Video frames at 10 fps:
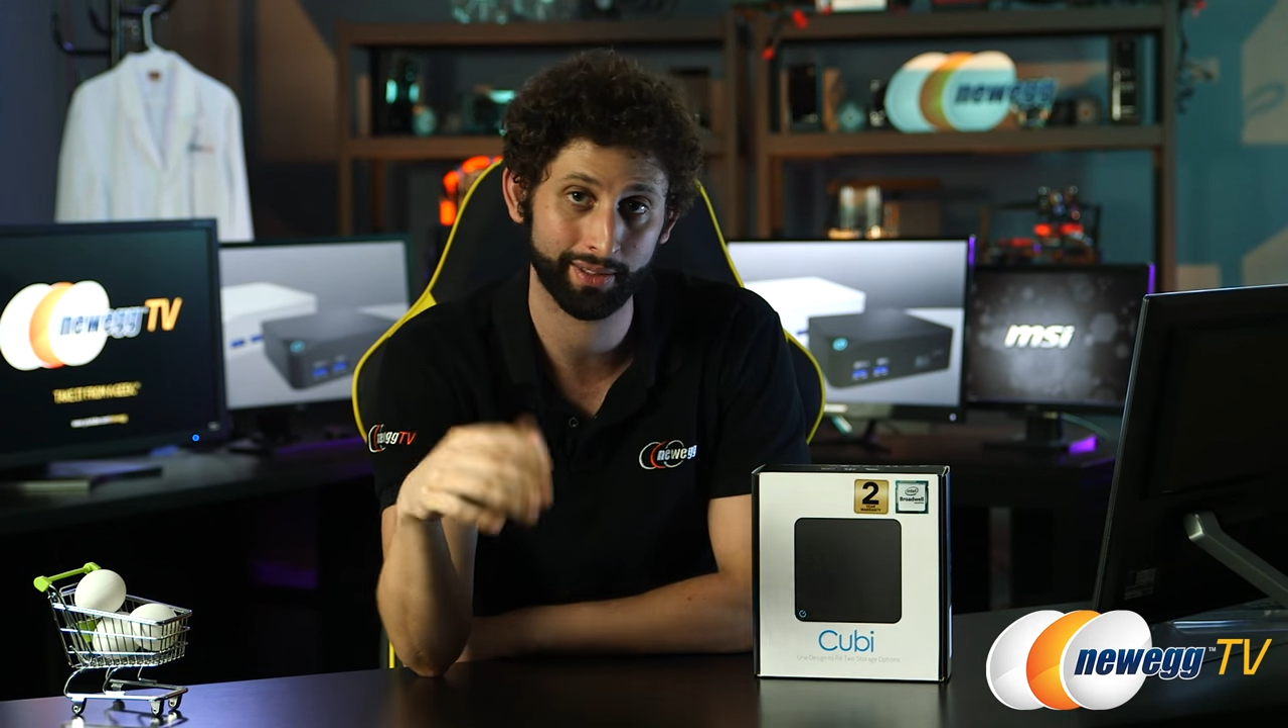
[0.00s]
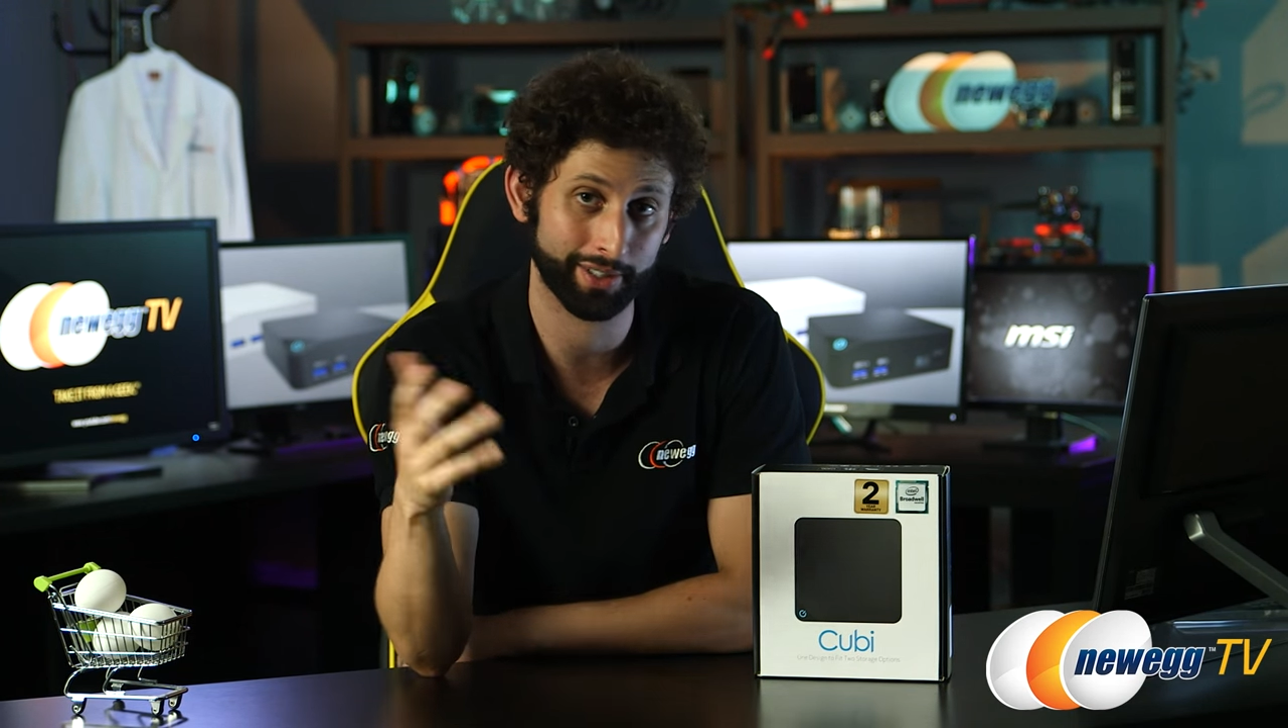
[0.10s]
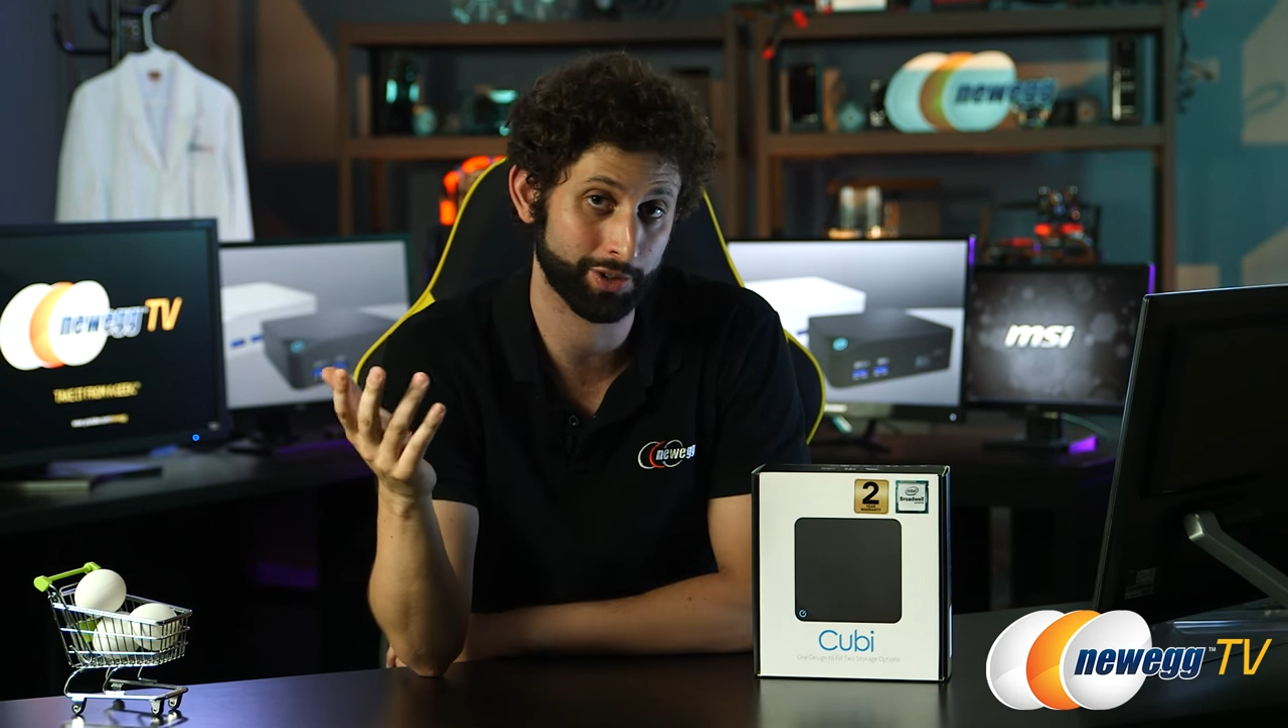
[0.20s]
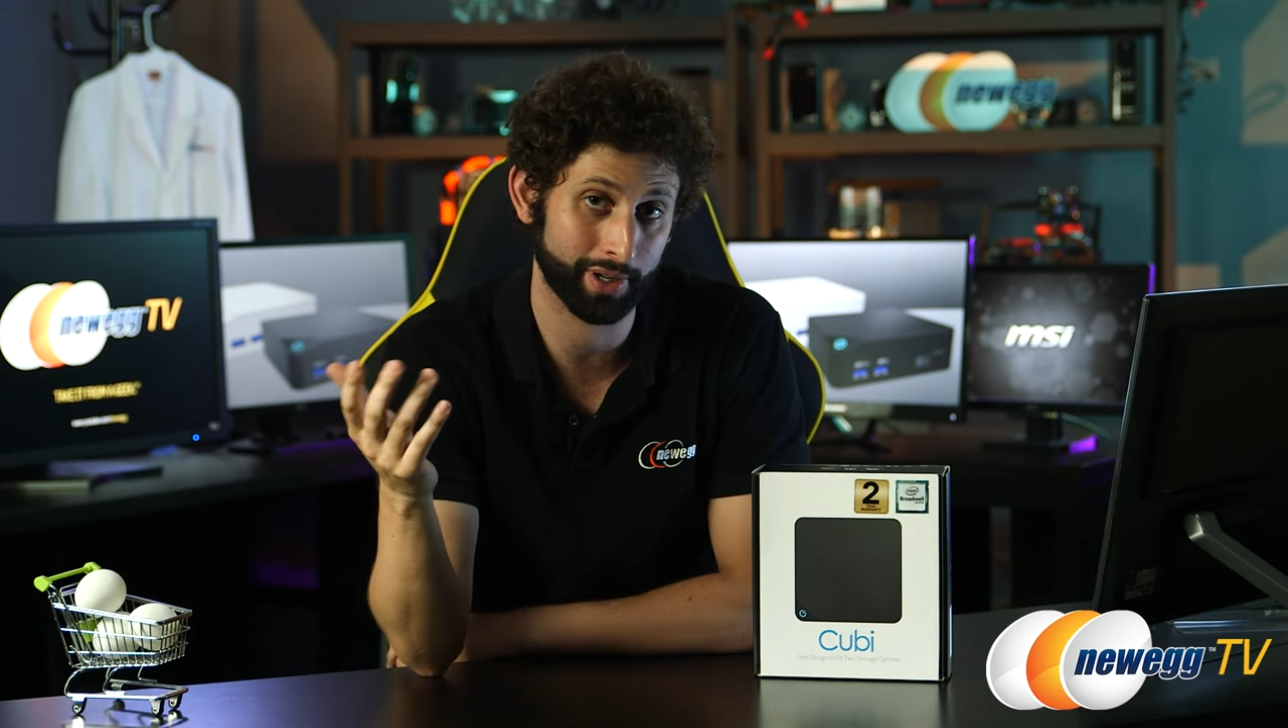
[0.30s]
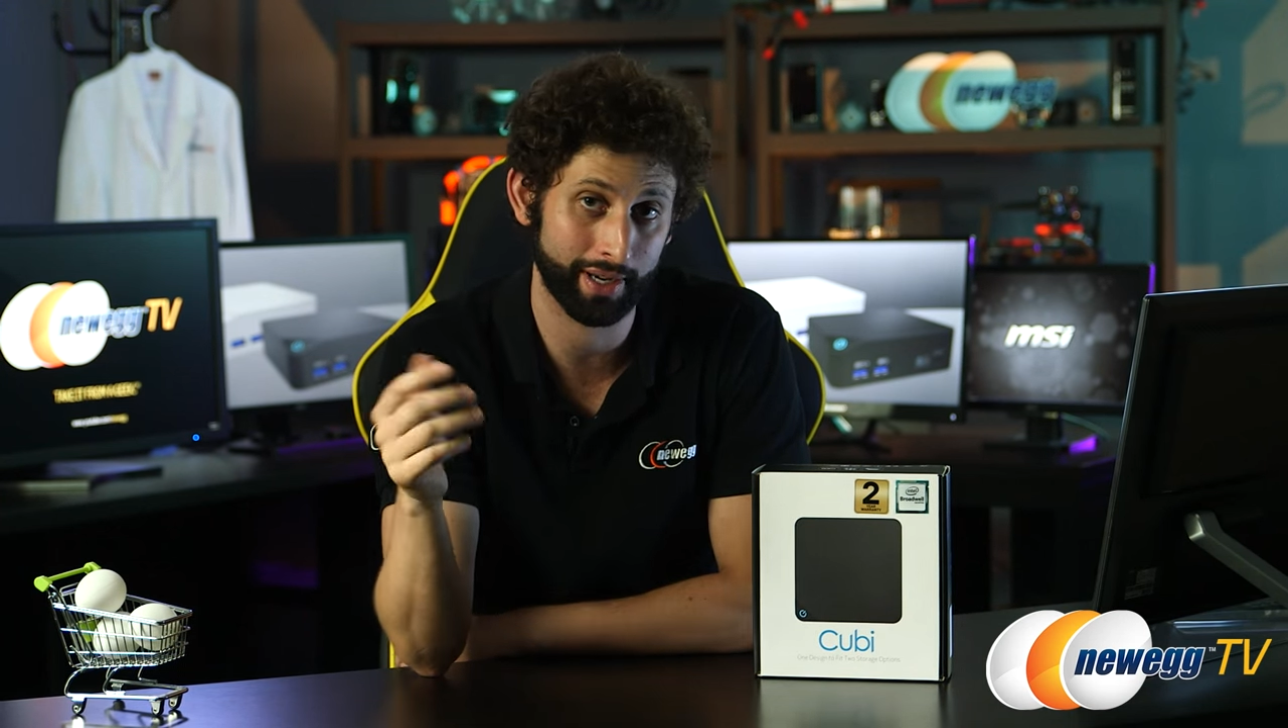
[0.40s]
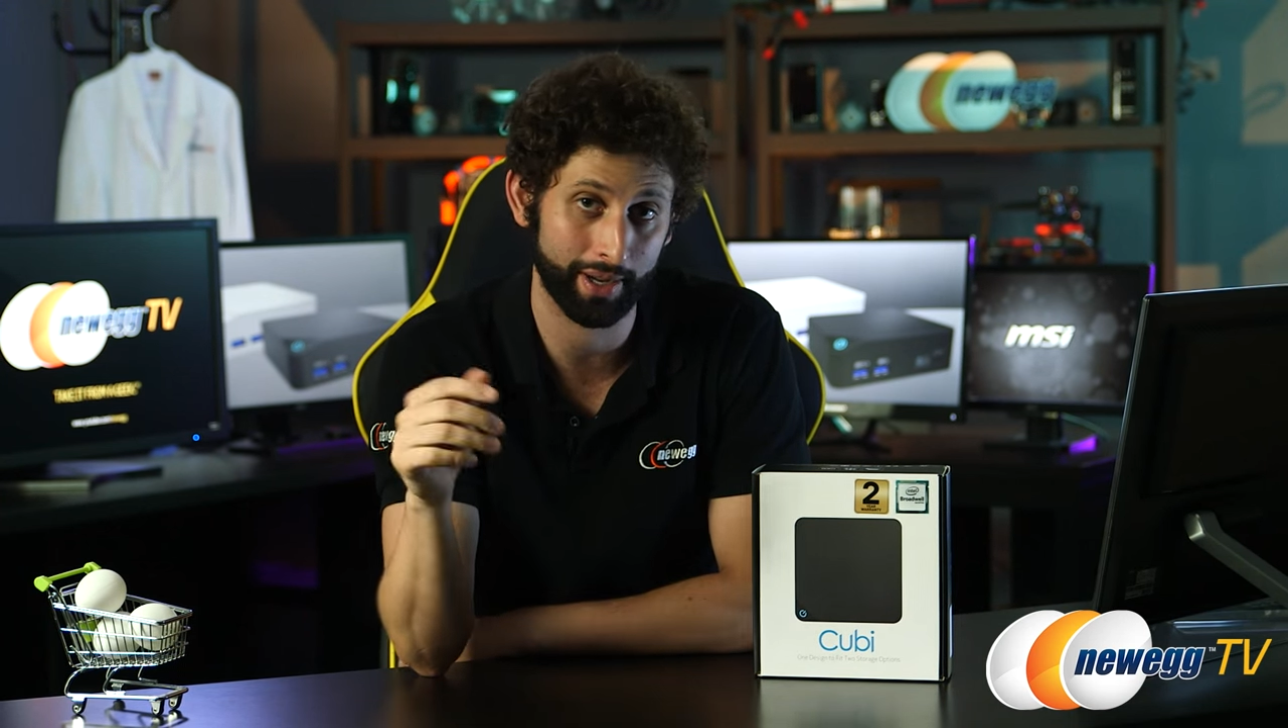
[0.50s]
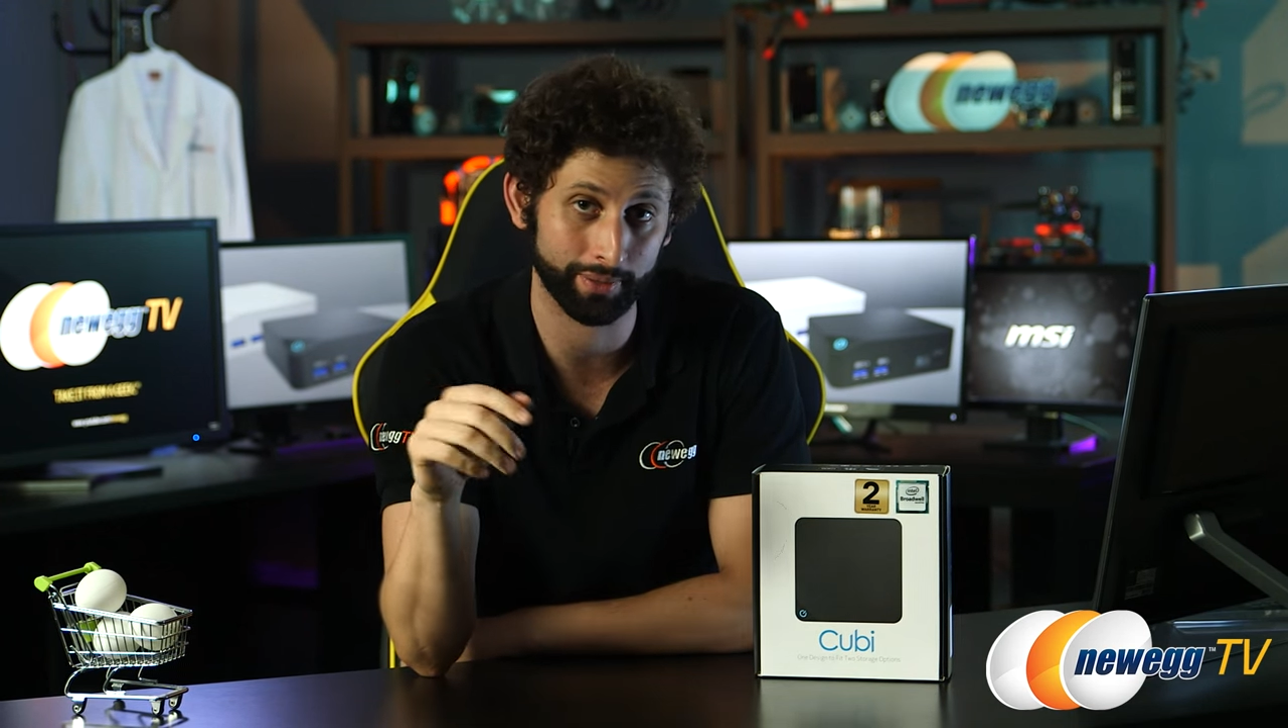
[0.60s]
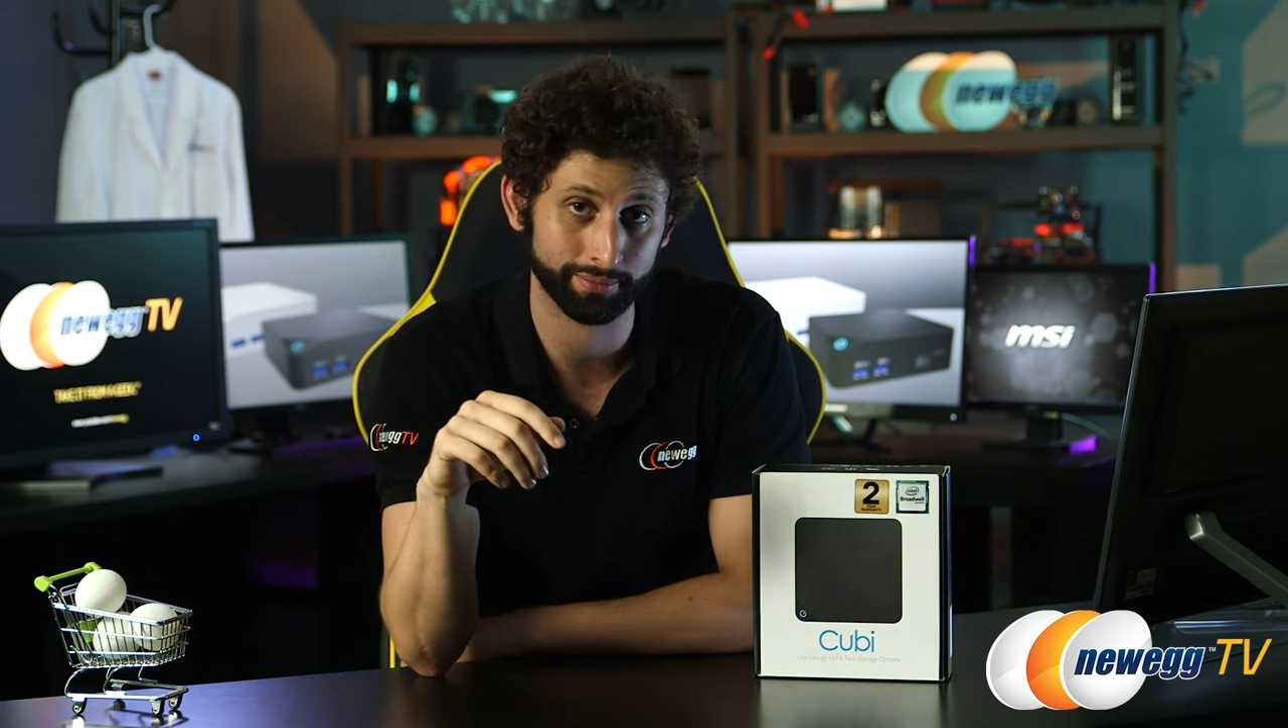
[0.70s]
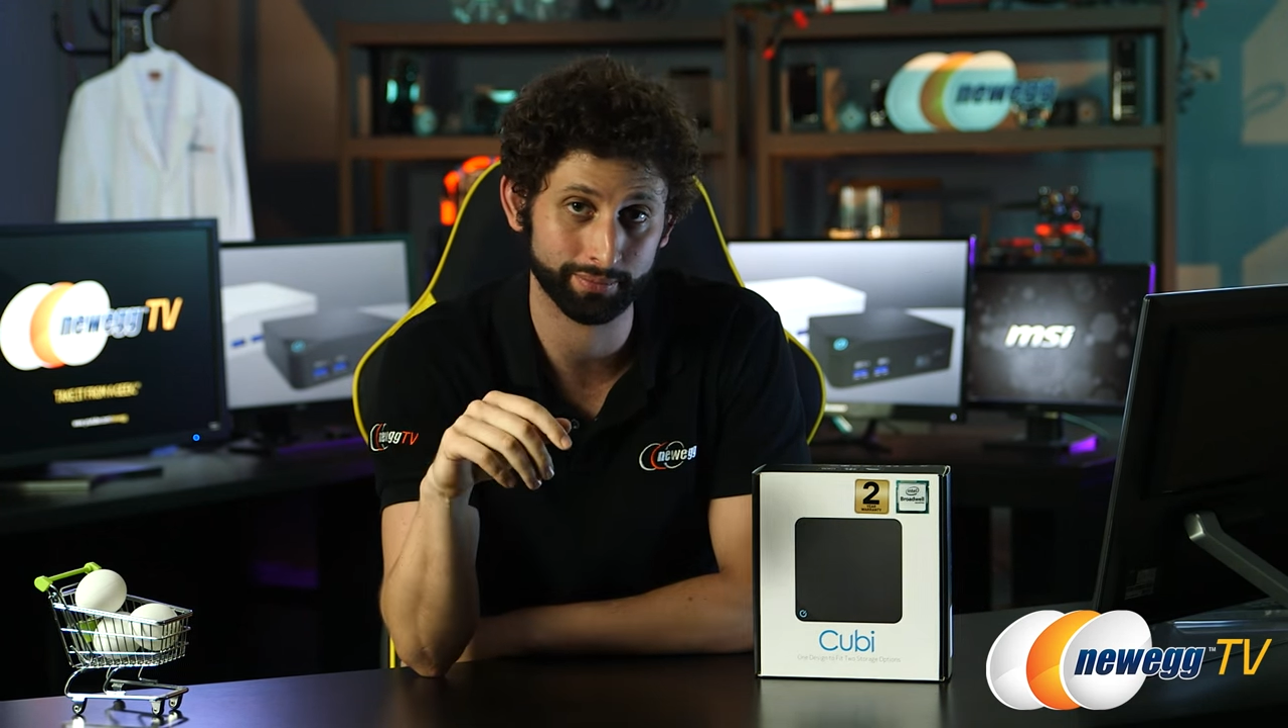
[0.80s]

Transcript: let's check it out.